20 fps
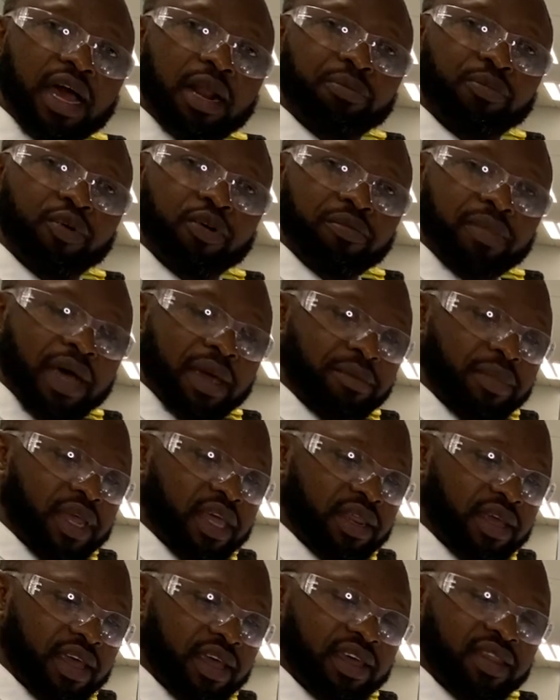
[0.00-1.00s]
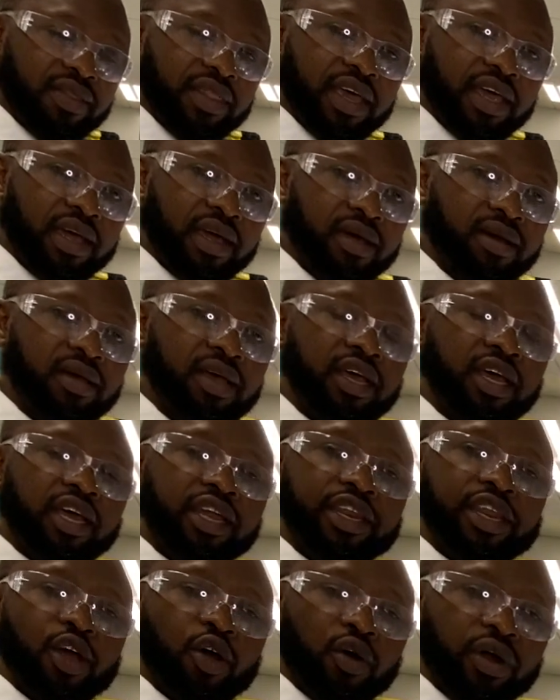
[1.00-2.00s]
I'll put my media in there.
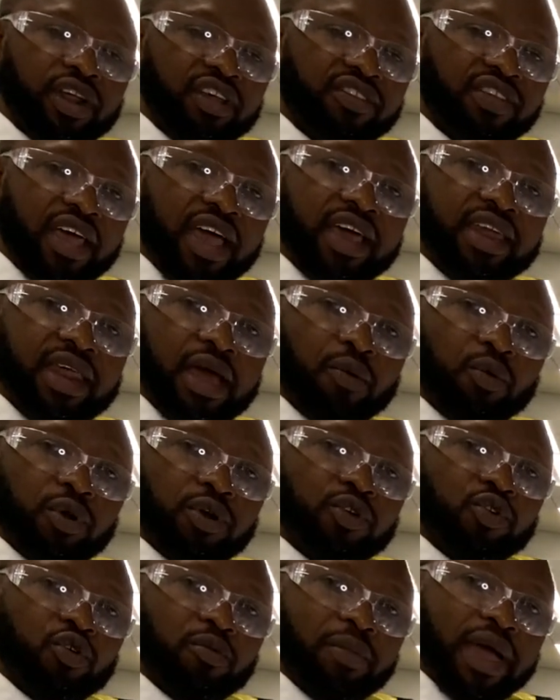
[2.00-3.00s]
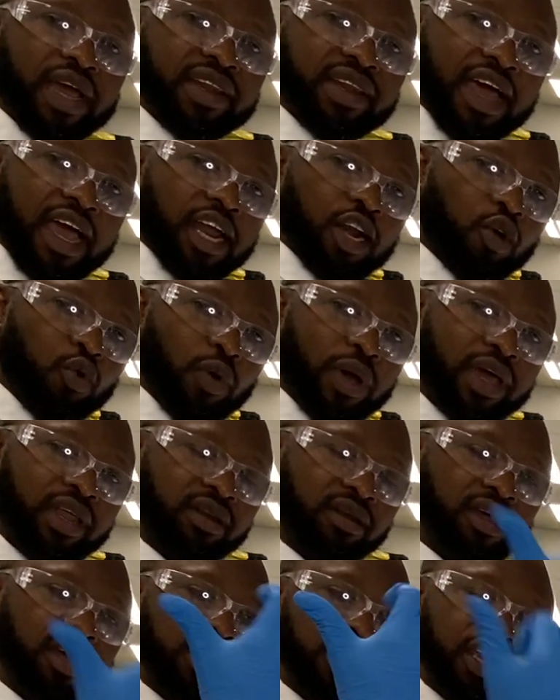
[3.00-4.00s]
The other side, I will do my diluent
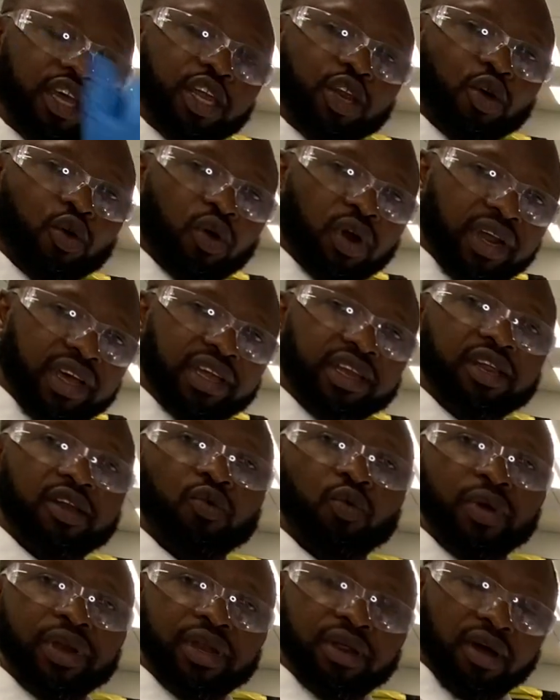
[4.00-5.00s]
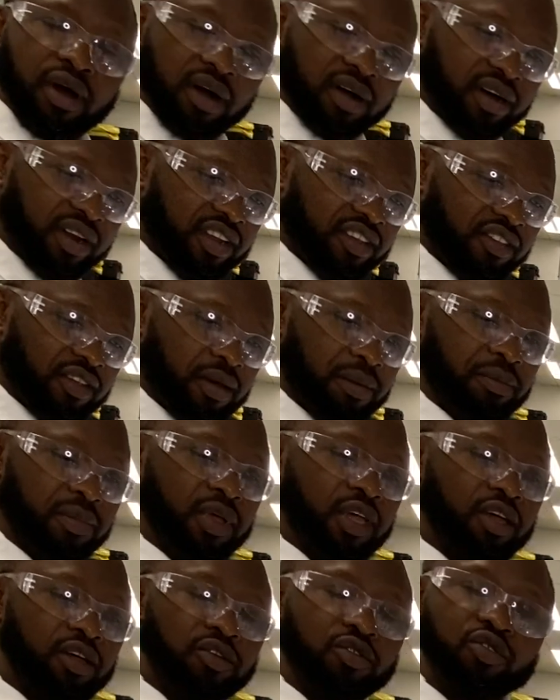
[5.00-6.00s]
inoculated with the organism
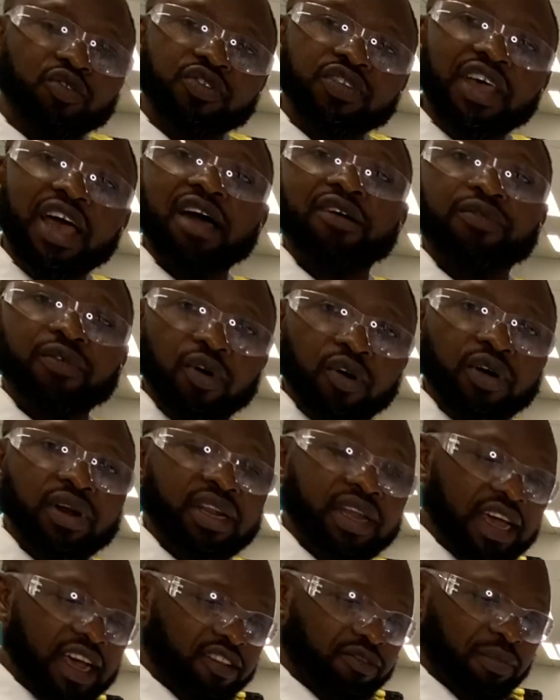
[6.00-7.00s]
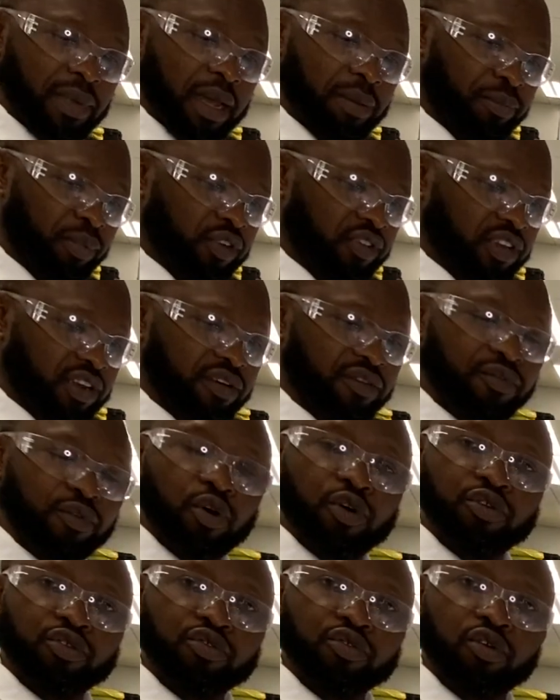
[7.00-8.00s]
to serve only as my positive
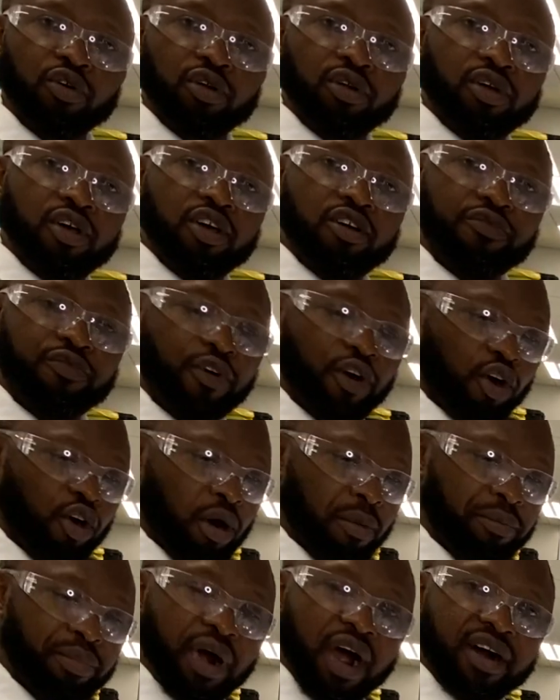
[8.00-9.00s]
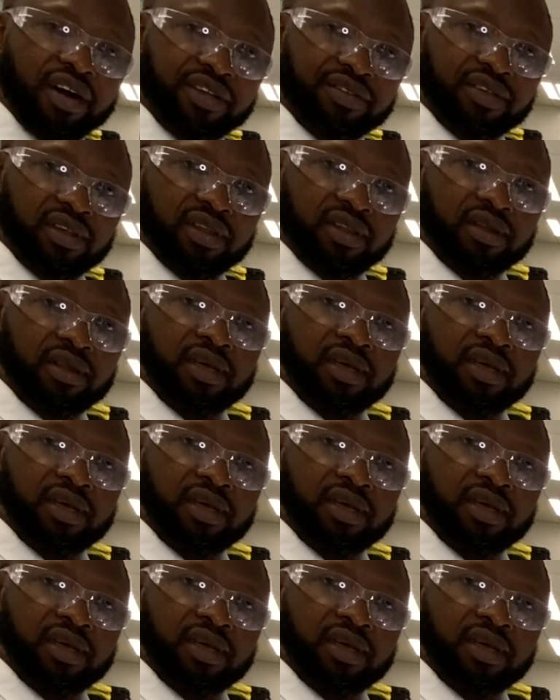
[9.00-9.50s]
control for comparison.